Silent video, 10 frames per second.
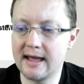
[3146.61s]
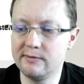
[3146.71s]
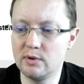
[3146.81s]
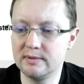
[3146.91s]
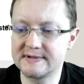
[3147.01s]
and
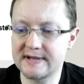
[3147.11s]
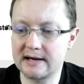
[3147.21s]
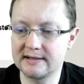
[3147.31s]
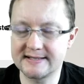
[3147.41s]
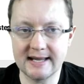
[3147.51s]
we will
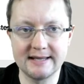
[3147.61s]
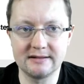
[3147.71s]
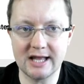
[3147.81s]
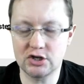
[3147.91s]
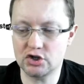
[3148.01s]
start the second
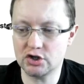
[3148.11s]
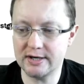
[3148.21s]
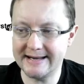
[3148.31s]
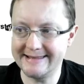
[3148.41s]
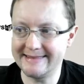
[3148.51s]
lecture
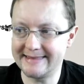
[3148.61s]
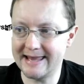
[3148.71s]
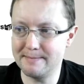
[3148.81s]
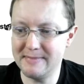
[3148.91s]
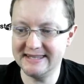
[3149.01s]
in
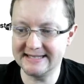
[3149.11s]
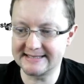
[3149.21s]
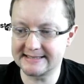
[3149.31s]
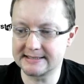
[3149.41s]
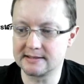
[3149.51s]
10
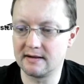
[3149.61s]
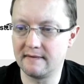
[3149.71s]
minutes.